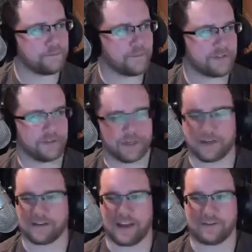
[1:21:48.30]
It's funny
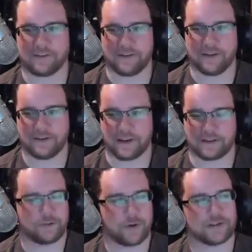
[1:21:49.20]
because I have a
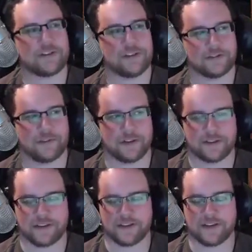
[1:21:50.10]
next question is fun
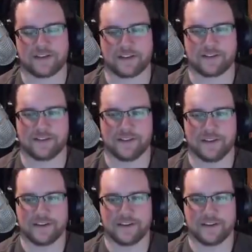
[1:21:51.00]
statistics.